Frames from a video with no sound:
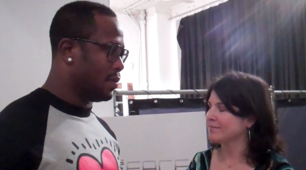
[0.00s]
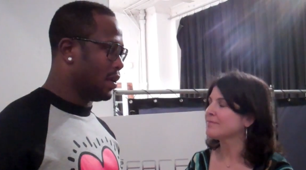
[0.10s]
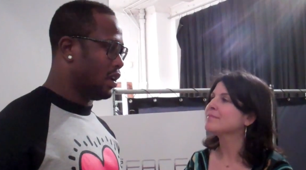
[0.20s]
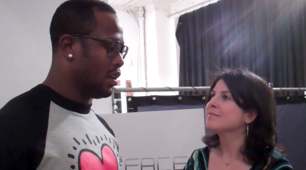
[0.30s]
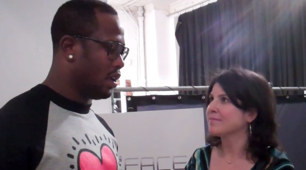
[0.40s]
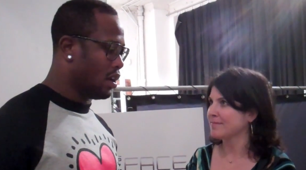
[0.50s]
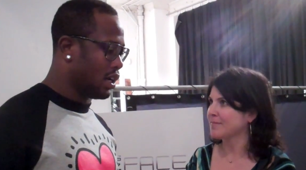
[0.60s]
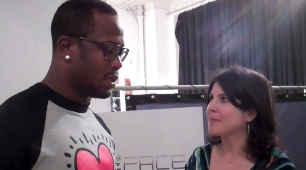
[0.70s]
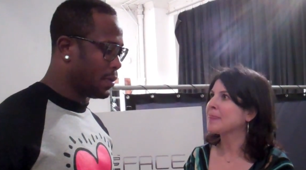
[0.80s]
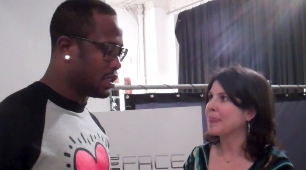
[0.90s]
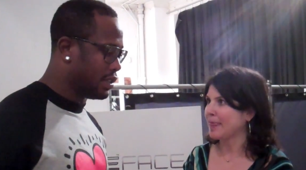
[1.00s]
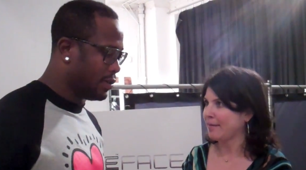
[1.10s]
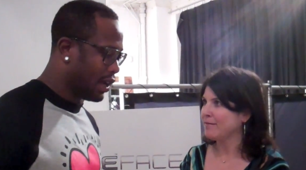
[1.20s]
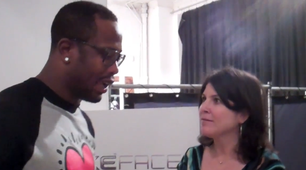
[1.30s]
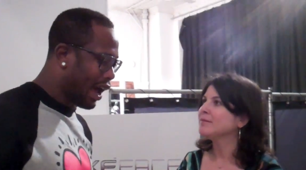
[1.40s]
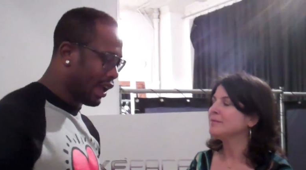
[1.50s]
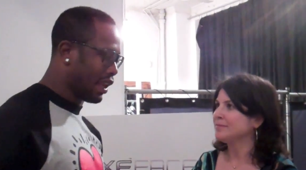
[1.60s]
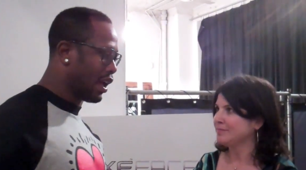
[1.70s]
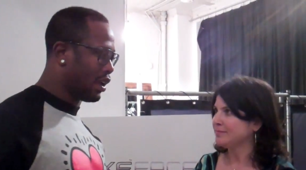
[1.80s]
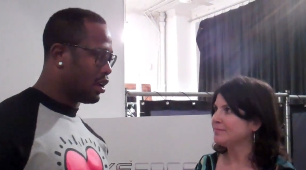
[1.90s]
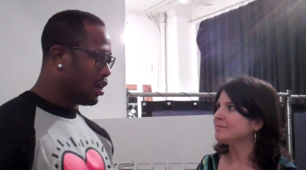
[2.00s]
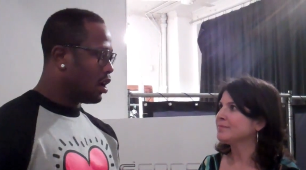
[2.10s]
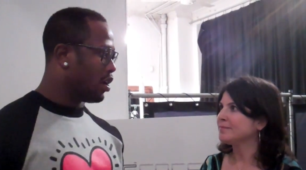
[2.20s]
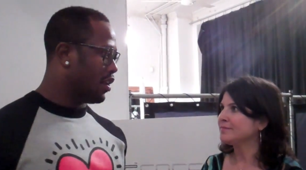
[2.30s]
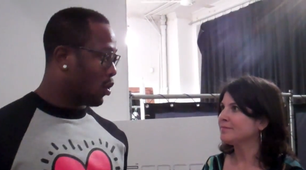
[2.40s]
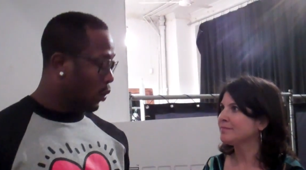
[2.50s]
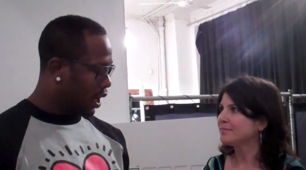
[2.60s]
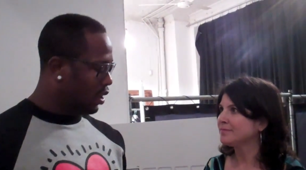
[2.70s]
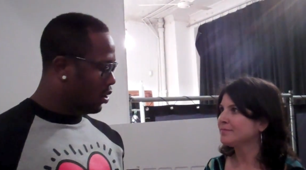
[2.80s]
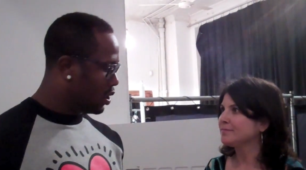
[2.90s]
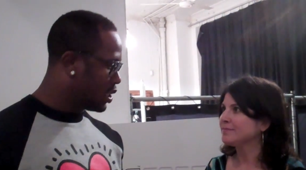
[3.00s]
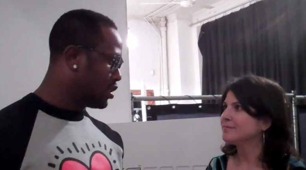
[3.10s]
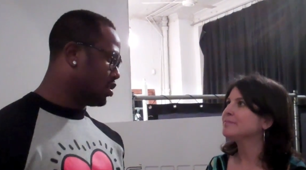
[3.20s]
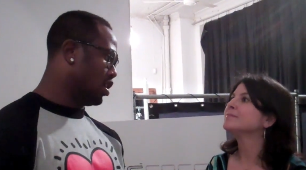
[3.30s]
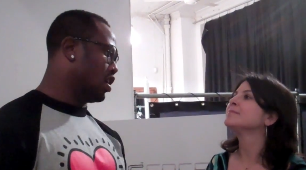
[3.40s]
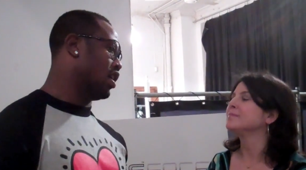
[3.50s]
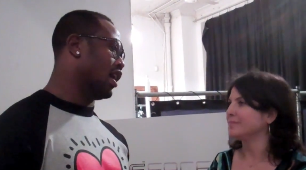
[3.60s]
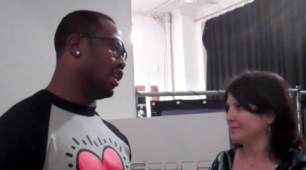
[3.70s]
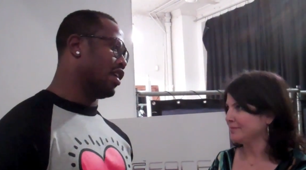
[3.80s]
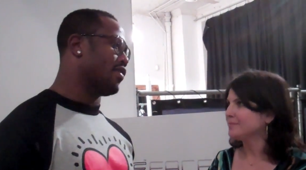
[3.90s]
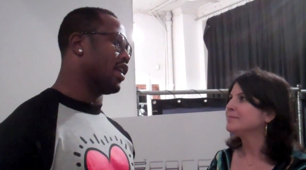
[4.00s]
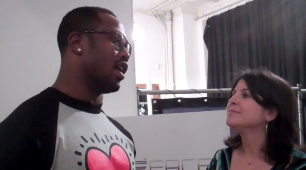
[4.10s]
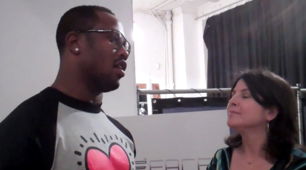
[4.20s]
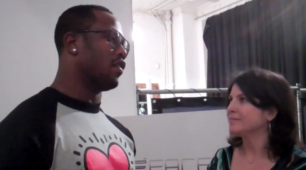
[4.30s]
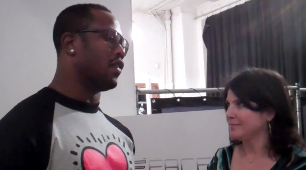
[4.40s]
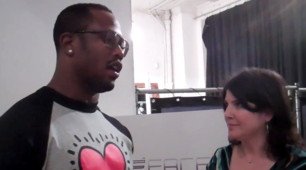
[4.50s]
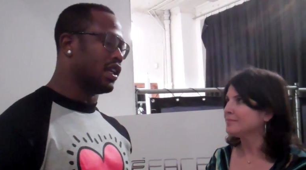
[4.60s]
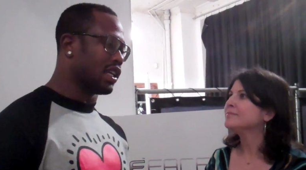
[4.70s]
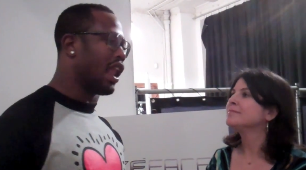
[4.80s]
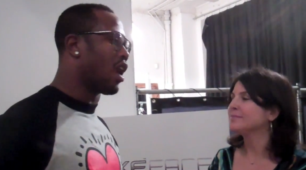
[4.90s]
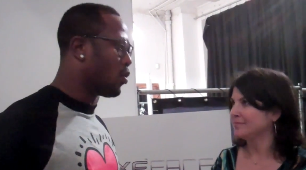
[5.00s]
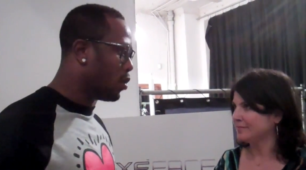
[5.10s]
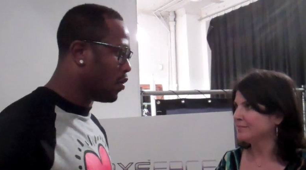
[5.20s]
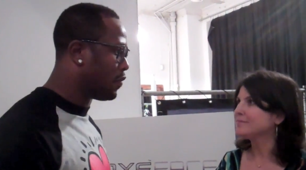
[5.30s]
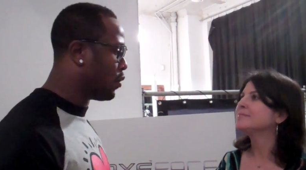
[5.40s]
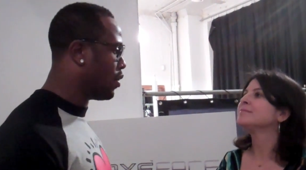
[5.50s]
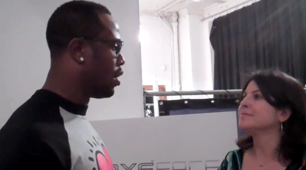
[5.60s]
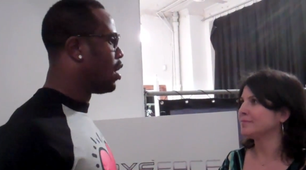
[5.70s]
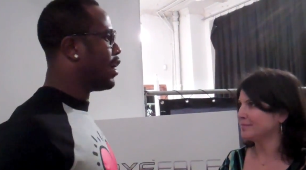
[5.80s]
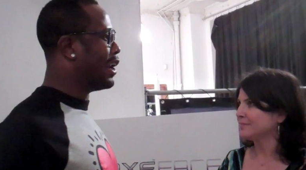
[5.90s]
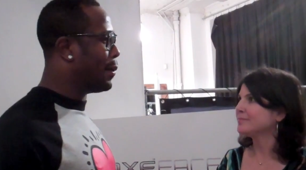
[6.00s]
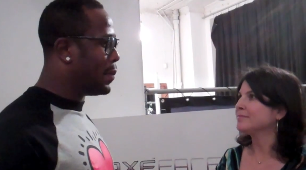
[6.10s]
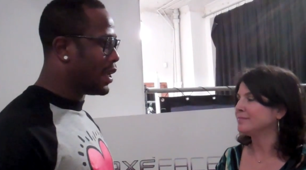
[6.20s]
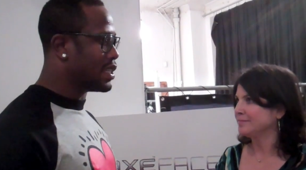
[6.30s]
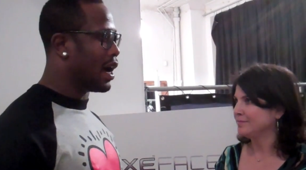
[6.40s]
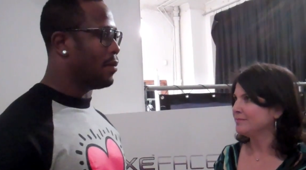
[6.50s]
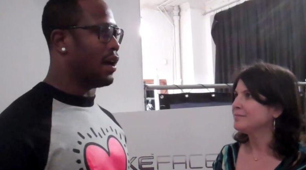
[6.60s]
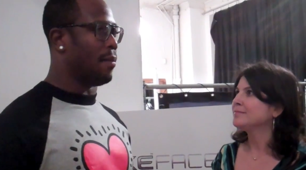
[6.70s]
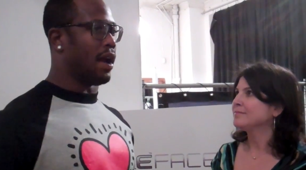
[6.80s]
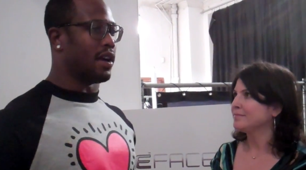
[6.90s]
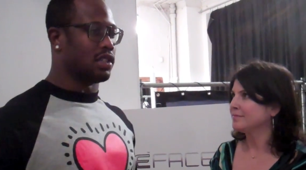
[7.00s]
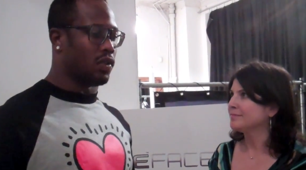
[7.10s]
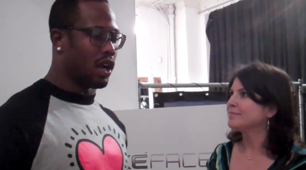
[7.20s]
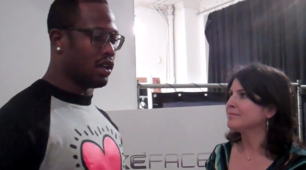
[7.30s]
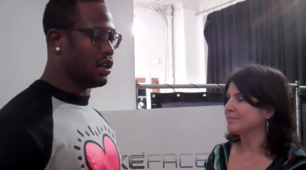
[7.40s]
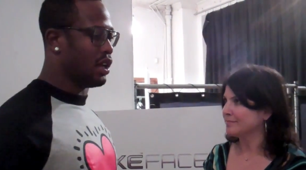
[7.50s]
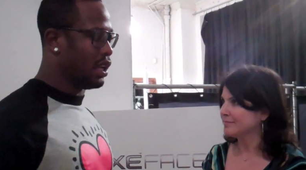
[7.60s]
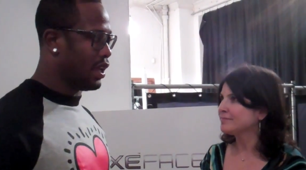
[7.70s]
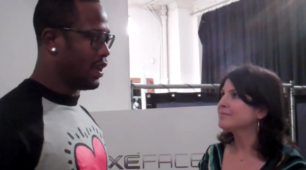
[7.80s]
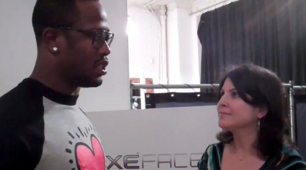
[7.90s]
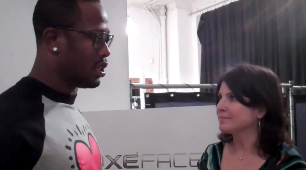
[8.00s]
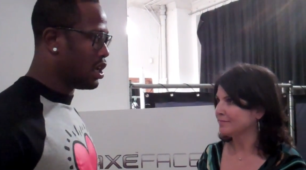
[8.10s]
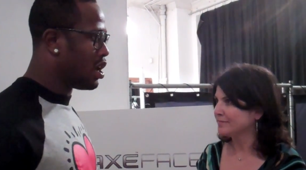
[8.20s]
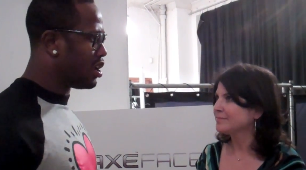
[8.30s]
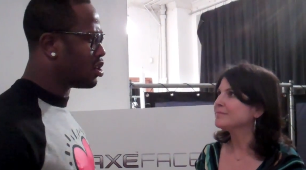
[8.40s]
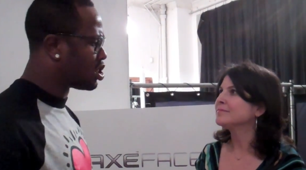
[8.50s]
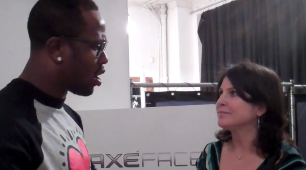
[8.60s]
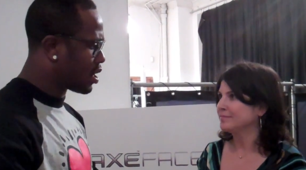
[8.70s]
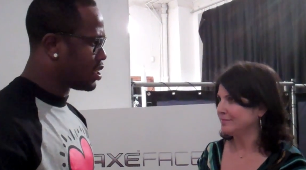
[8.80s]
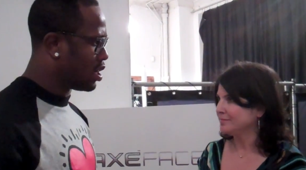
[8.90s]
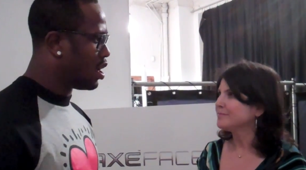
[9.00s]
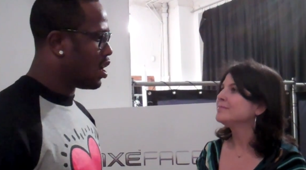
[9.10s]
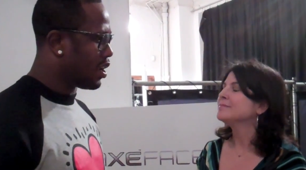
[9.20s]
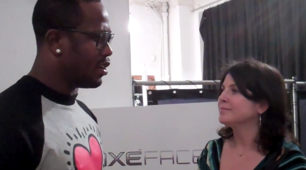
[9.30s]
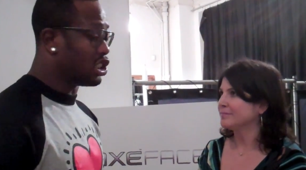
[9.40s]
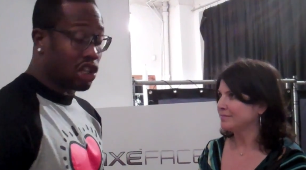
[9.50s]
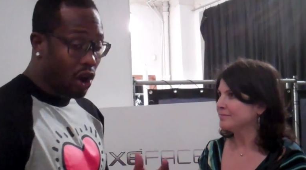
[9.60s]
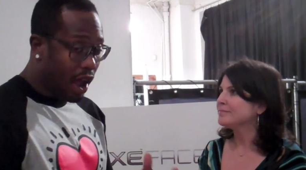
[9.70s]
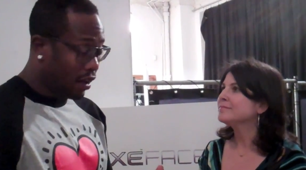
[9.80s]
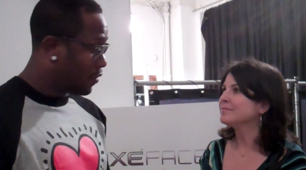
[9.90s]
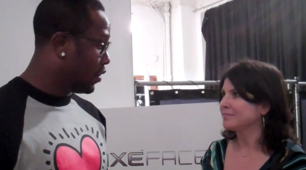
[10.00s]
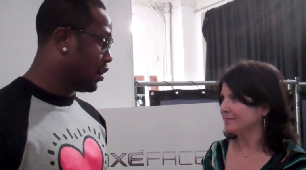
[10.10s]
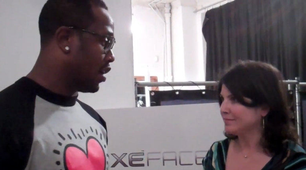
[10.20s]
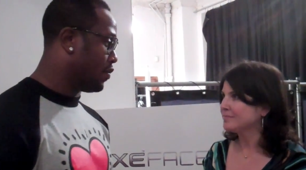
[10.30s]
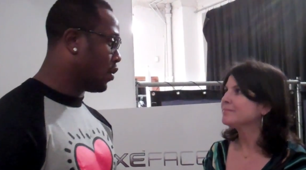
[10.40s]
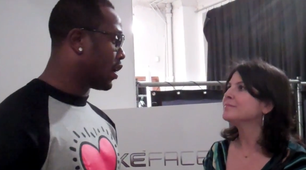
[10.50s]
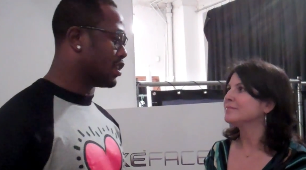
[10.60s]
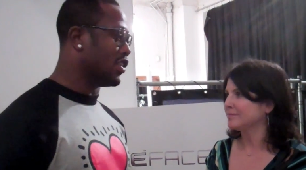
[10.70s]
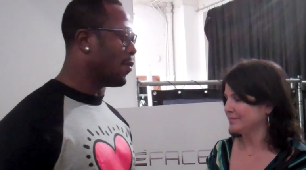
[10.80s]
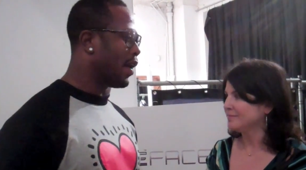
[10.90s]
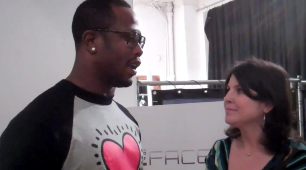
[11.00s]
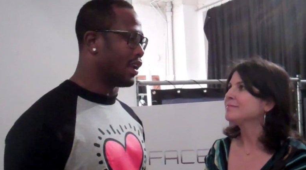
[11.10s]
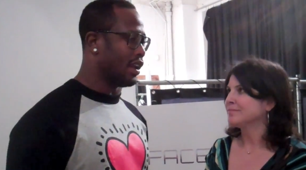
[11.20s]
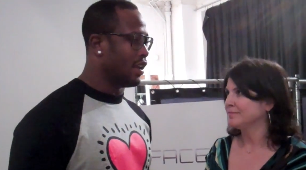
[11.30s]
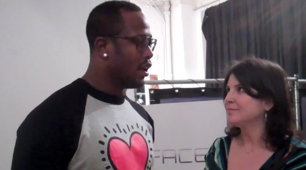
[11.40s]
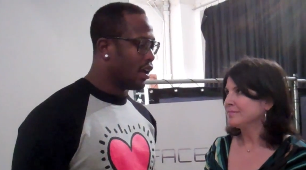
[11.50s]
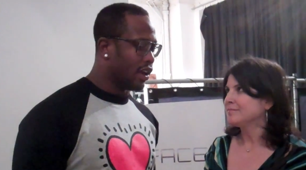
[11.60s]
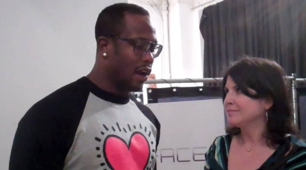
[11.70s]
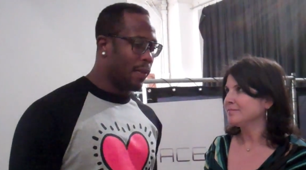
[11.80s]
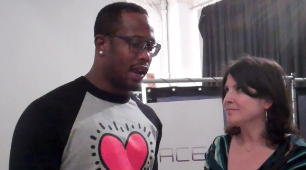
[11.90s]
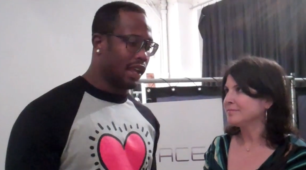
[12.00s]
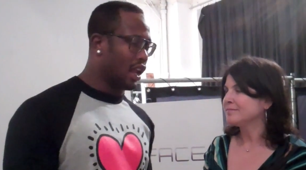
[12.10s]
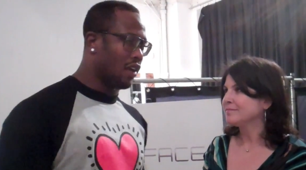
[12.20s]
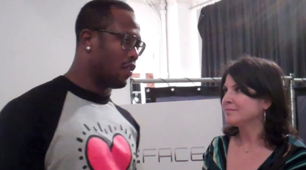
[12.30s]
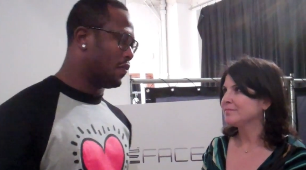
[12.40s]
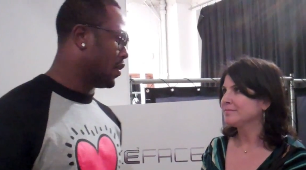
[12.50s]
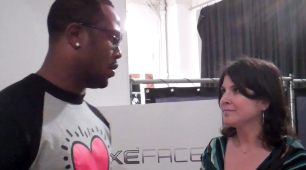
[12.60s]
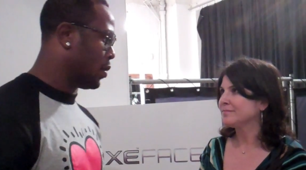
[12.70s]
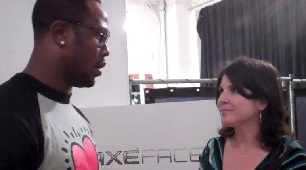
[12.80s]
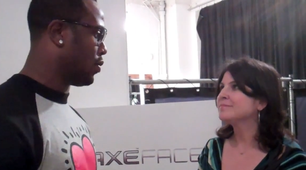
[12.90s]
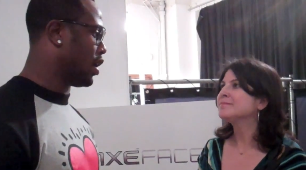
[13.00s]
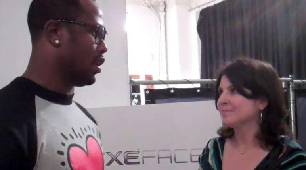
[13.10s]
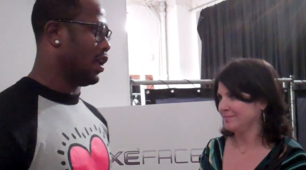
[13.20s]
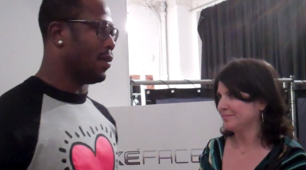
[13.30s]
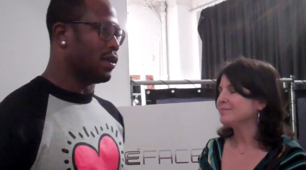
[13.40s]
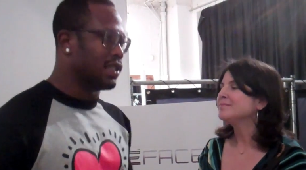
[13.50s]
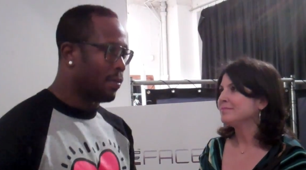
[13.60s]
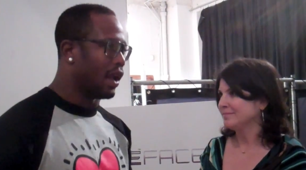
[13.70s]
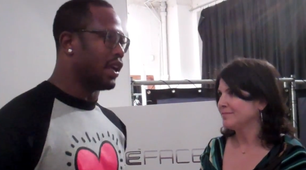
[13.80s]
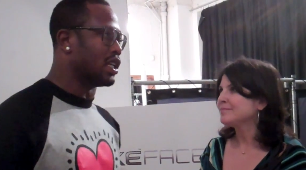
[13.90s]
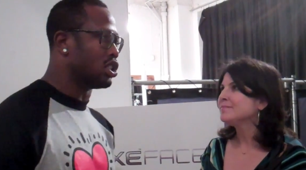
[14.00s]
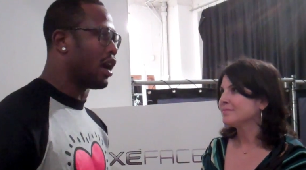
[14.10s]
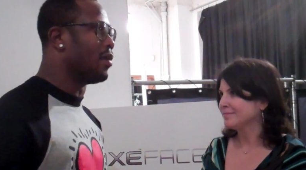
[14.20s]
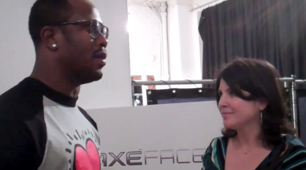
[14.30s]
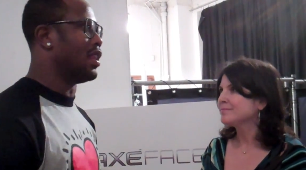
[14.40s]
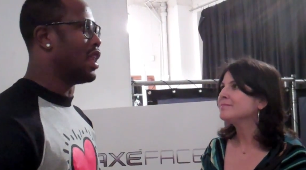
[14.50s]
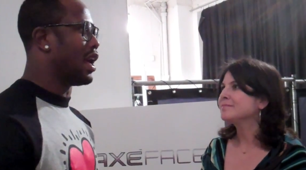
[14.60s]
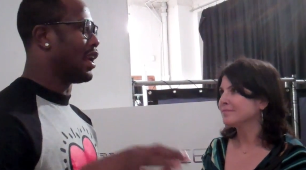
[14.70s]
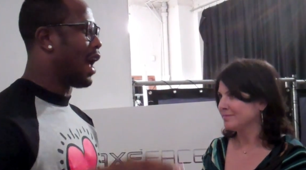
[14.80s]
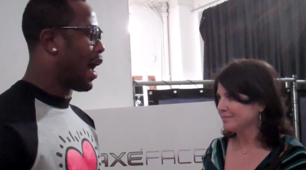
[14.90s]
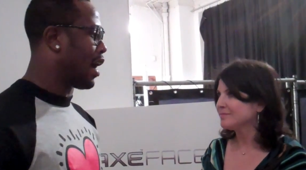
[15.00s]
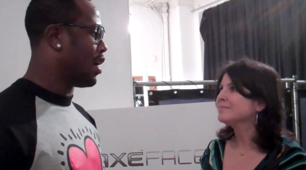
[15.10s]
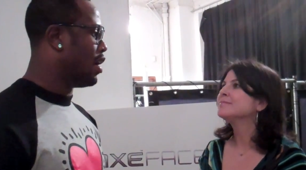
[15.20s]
Speaker 1: to be. You know, especially with a guy like you know Ray Lewis, you know, leaving the NFL. There's a lot of room for you know big time linebackers around the league to you know start to you know try to feel that void because nobody can nobody can ever feel what Ray did, but somebody can try to be that guy